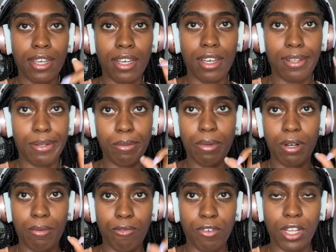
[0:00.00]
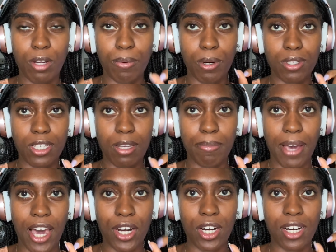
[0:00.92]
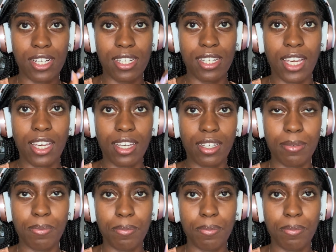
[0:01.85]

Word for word: a little bit of vanilla protein powder date